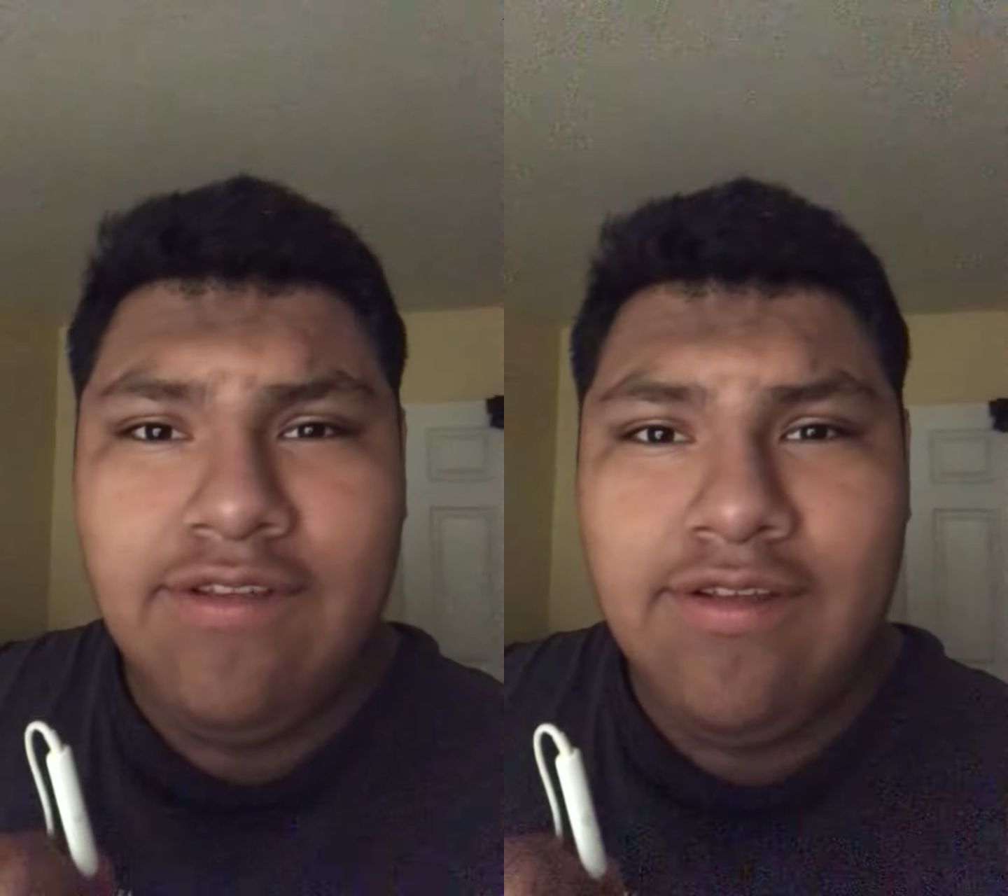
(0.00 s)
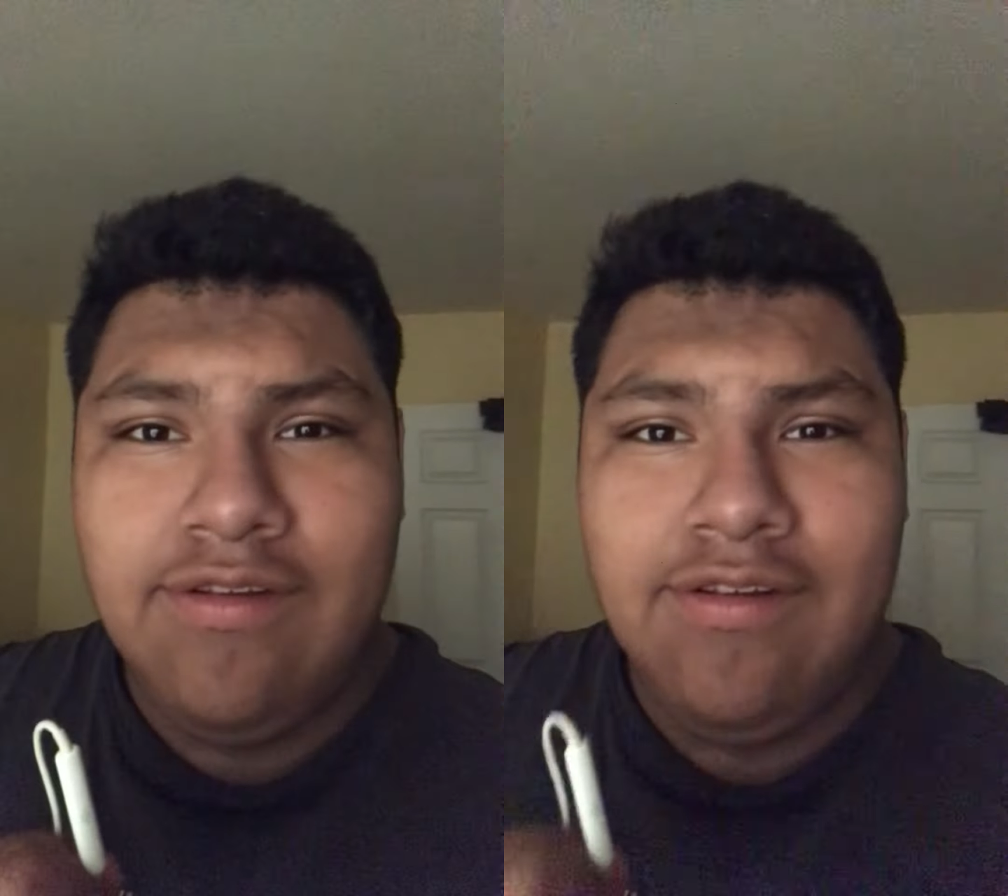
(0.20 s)

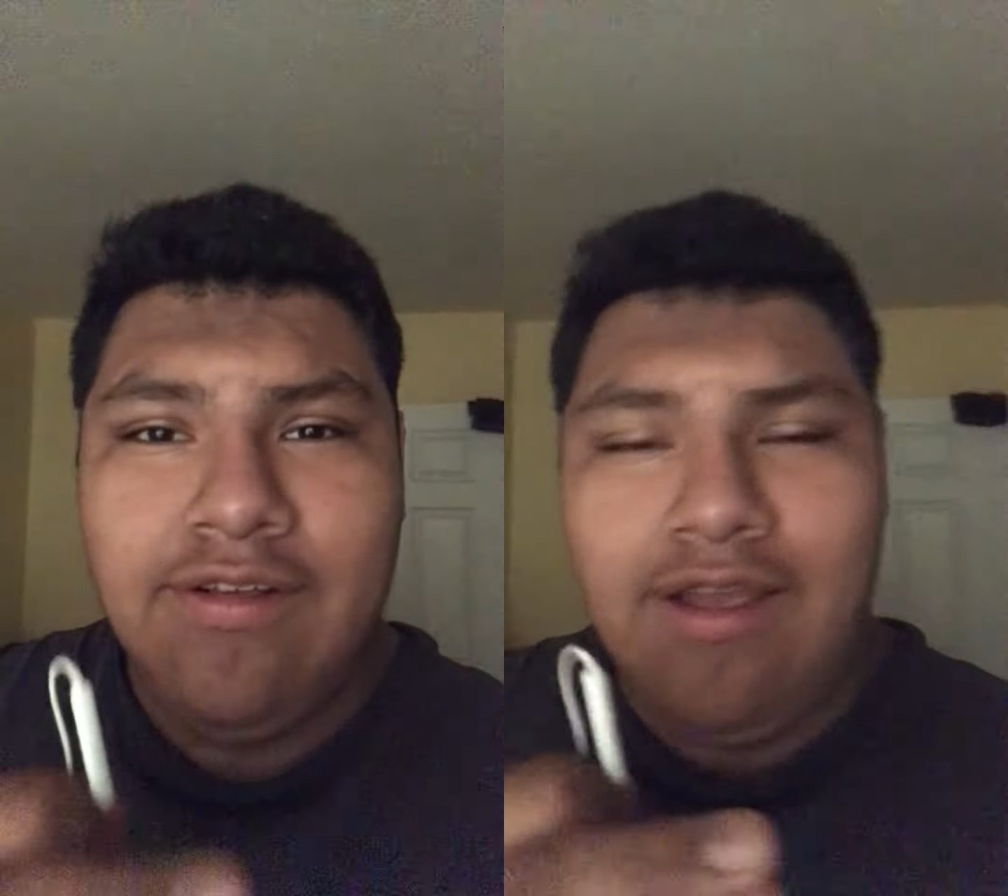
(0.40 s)
done.